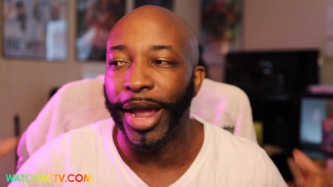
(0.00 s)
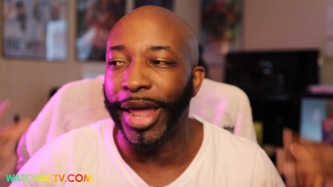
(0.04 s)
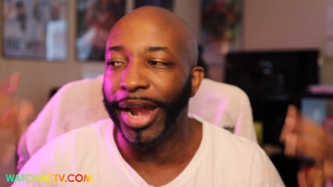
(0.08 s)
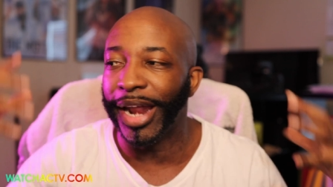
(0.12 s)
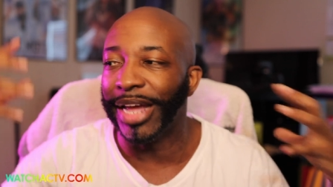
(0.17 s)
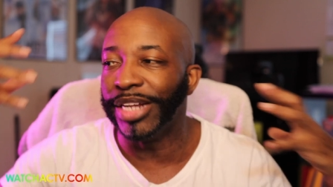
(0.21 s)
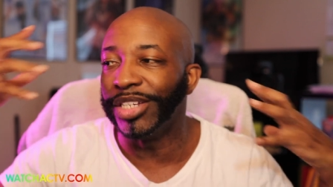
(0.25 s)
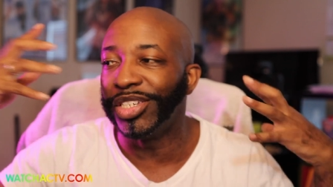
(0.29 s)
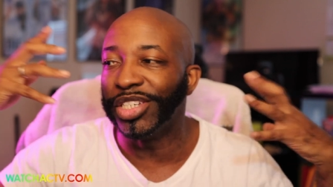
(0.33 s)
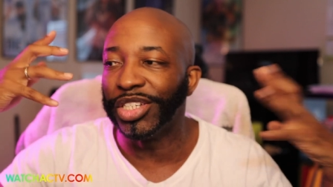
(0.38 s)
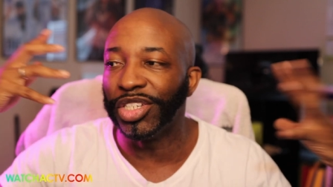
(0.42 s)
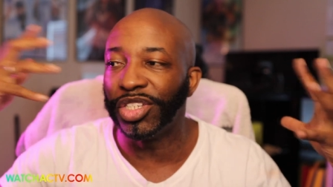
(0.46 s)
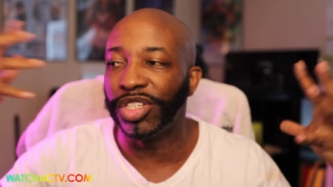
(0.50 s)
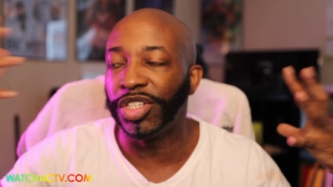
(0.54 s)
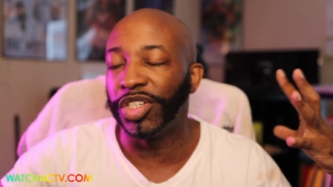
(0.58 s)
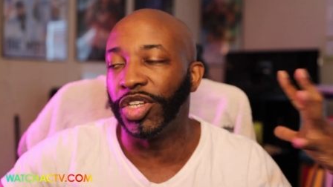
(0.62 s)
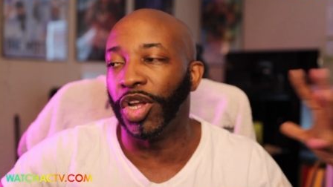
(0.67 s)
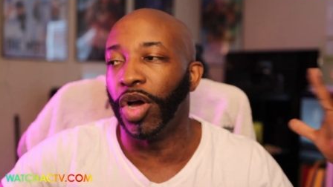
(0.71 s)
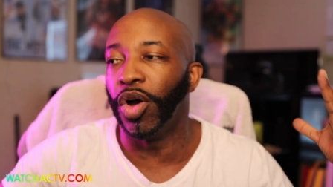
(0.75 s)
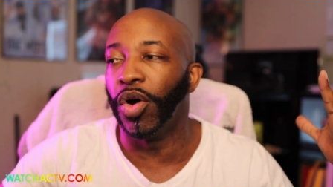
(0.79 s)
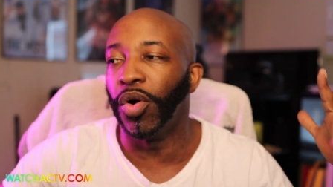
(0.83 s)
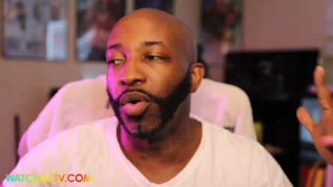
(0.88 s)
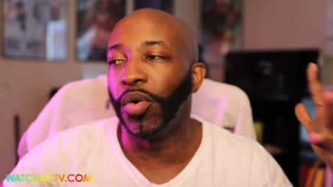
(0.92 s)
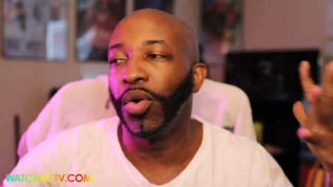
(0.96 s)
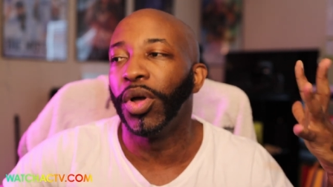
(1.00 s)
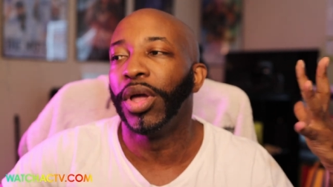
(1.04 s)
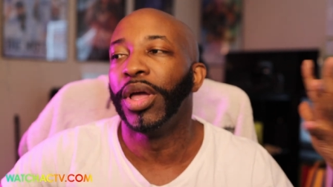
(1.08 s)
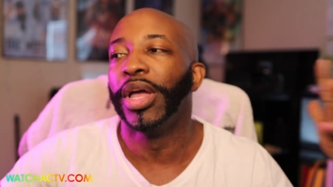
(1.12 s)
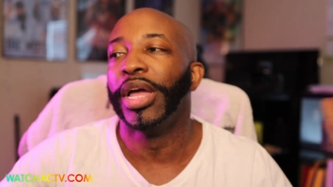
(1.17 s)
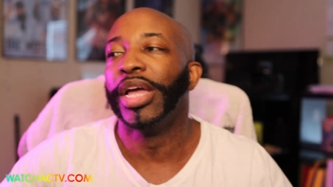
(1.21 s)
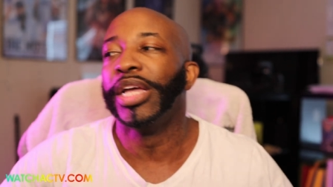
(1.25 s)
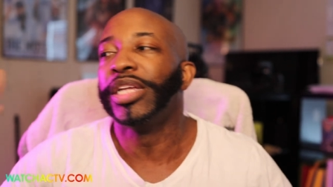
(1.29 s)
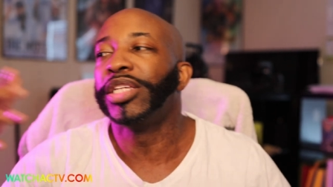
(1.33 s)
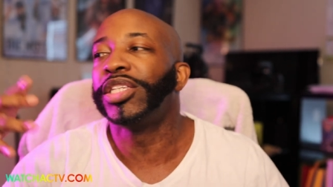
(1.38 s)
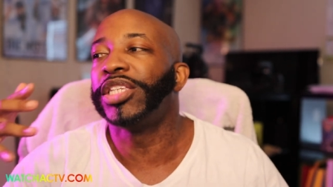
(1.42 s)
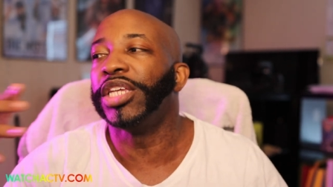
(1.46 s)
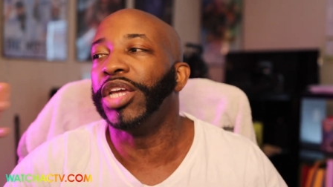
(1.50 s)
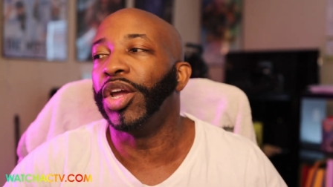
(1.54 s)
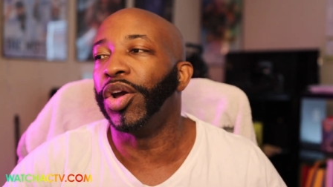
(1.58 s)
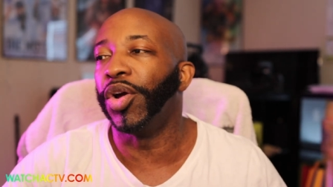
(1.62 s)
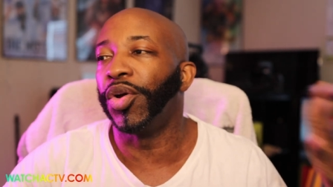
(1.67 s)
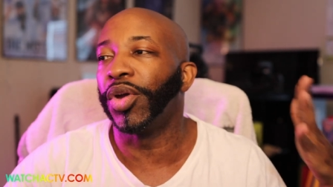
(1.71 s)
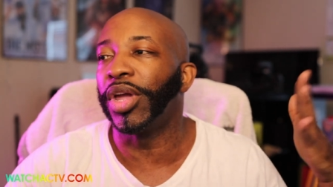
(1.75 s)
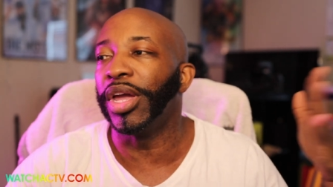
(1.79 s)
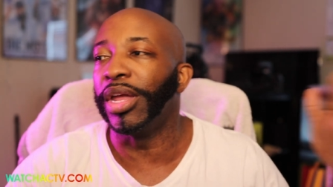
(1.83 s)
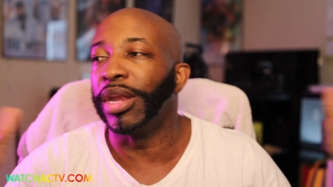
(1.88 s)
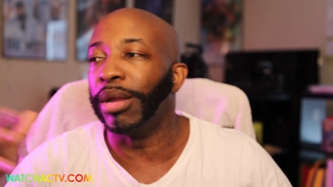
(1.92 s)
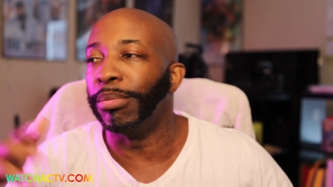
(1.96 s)
and I just don't see
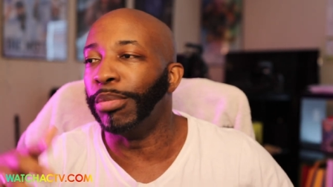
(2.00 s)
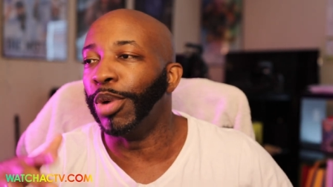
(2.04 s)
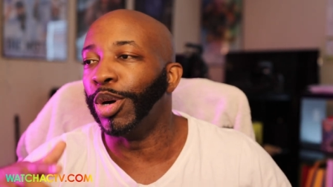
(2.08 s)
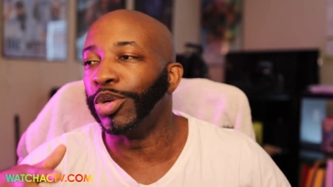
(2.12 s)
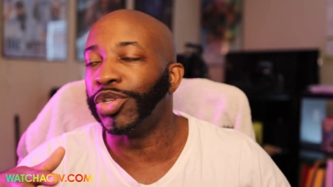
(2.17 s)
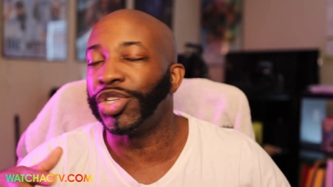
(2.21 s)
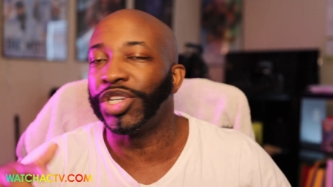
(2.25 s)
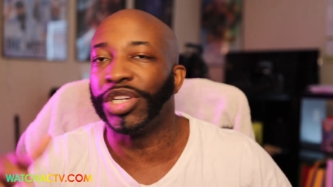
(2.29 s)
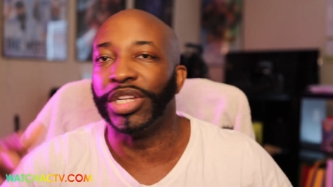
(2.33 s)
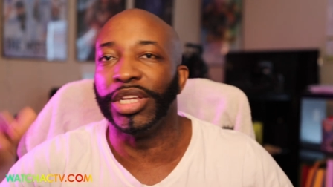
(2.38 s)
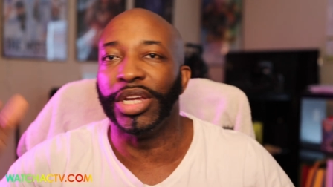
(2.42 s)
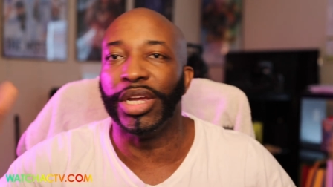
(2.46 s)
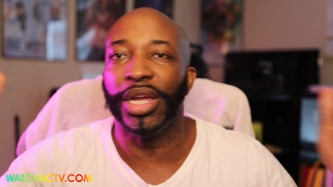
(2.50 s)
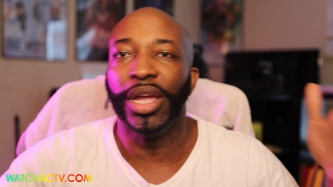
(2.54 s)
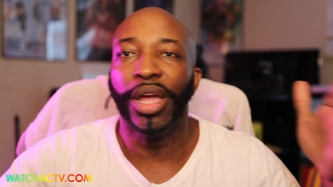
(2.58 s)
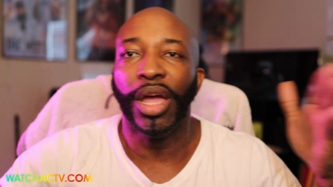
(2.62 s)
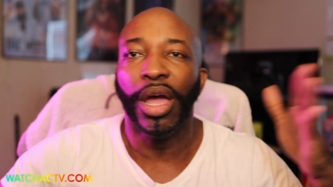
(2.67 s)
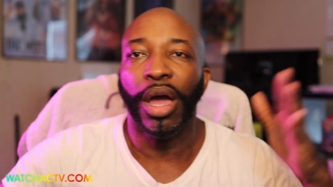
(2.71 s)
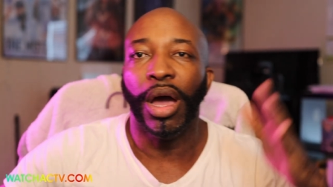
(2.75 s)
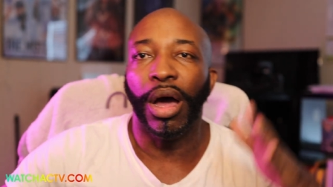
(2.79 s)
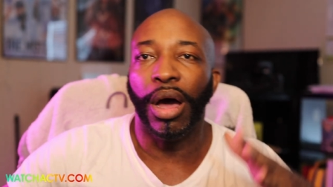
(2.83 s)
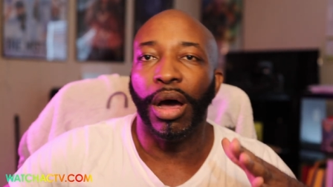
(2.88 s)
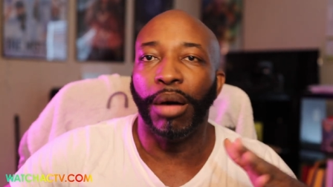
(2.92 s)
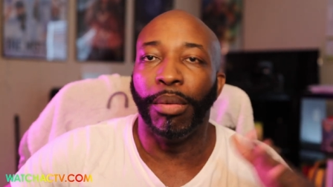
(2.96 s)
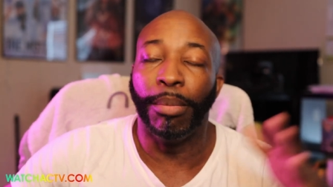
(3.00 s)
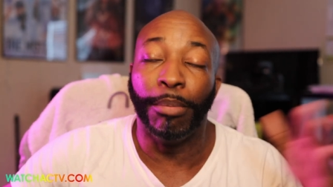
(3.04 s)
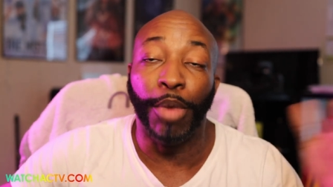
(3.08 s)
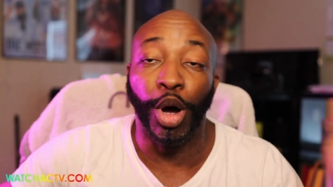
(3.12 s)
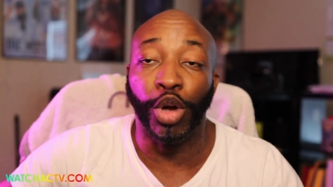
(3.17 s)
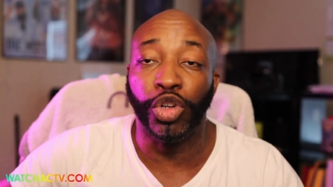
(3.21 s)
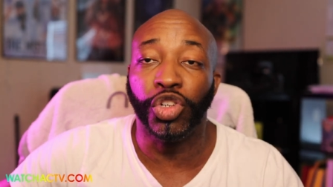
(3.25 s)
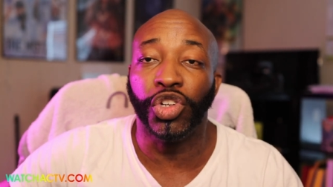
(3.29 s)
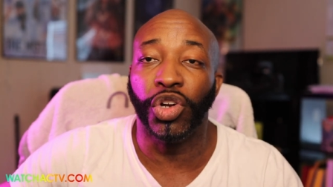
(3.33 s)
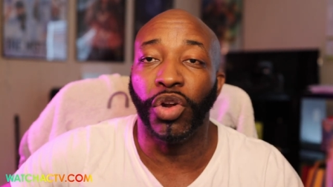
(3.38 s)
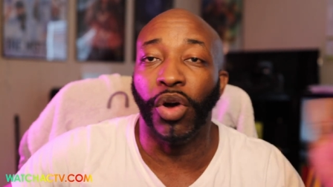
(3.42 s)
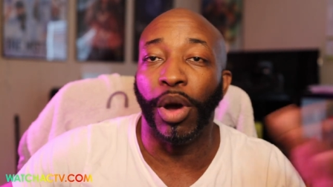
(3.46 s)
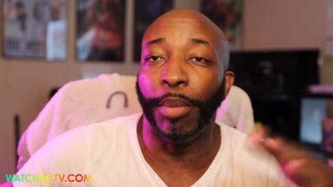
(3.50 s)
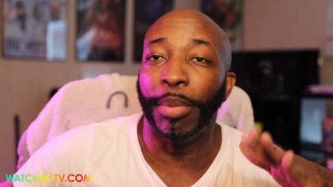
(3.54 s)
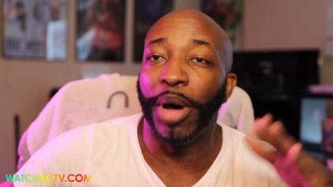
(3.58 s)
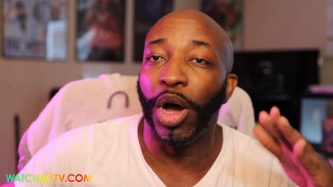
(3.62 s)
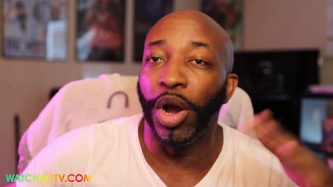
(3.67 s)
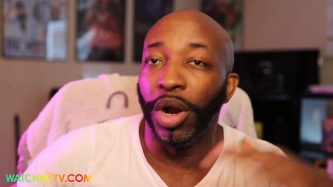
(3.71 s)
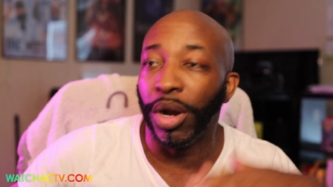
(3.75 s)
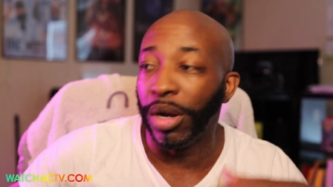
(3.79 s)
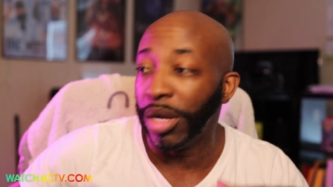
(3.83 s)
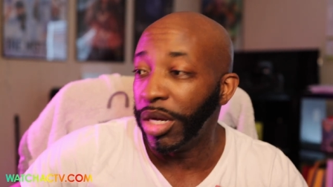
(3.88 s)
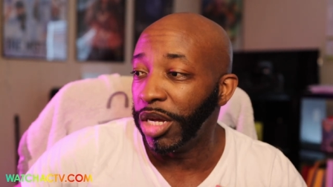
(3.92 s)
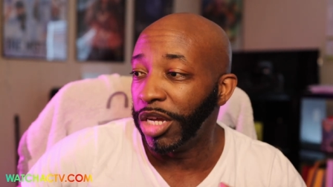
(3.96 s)
her getting emotionally emotional about
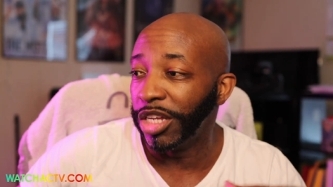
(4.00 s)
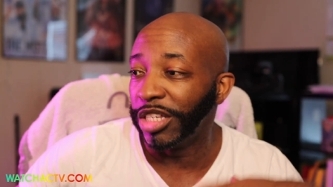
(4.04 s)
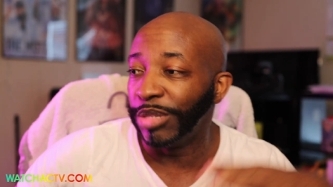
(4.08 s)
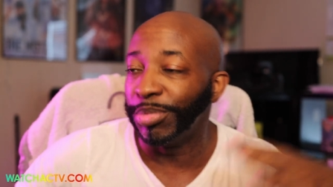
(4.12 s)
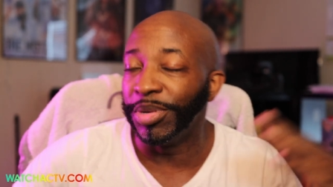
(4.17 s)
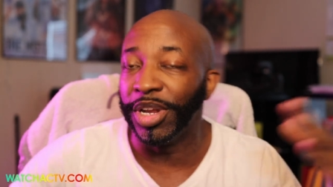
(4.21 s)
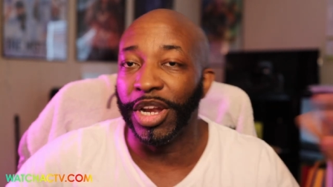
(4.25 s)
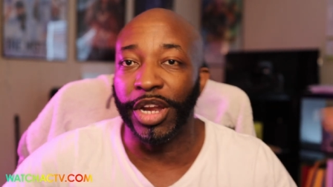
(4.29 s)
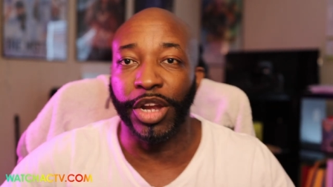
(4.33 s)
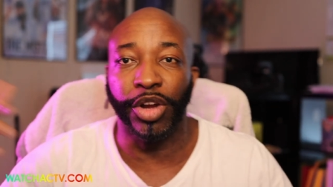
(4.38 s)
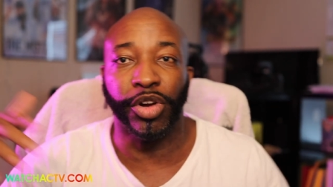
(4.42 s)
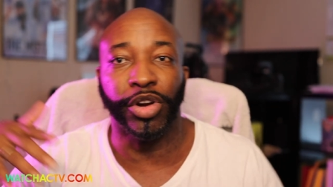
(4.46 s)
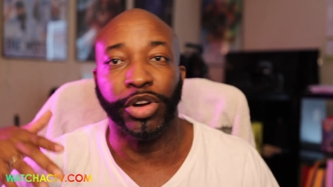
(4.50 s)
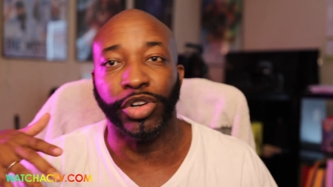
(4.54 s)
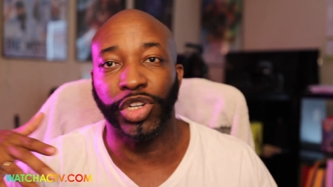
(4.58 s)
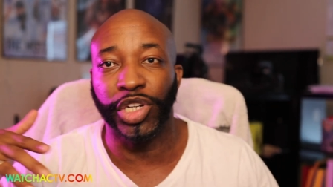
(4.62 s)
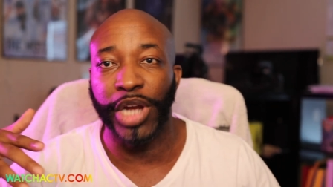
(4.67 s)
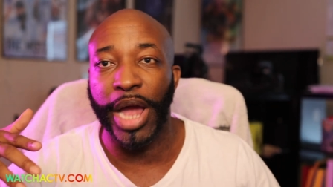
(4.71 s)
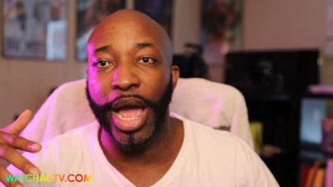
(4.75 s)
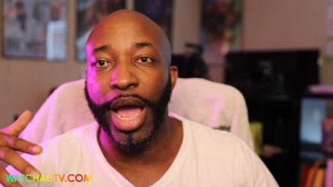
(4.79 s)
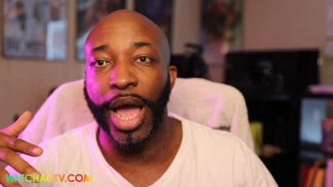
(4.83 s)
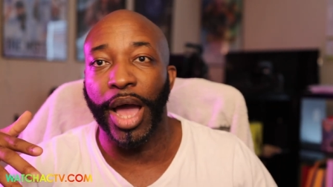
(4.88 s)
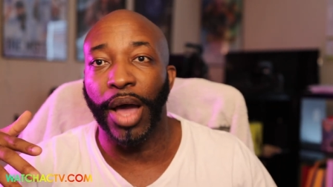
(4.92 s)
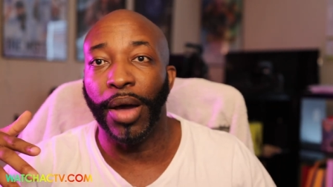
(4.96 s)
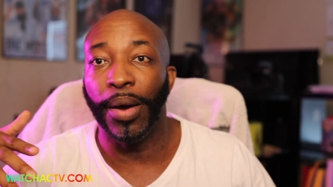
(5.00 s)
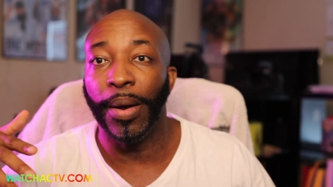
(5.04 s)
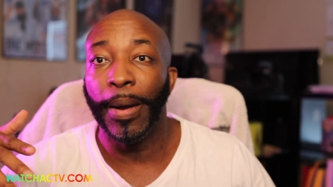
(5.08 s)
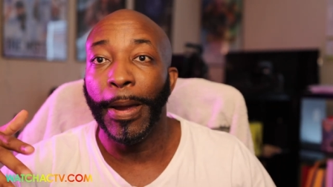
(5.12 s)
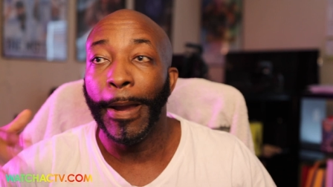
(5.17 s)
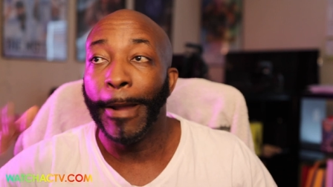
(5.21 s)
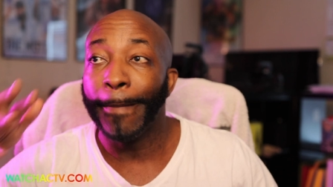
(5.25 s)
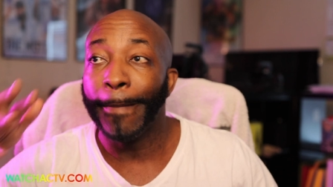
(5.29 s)
her husband and her child.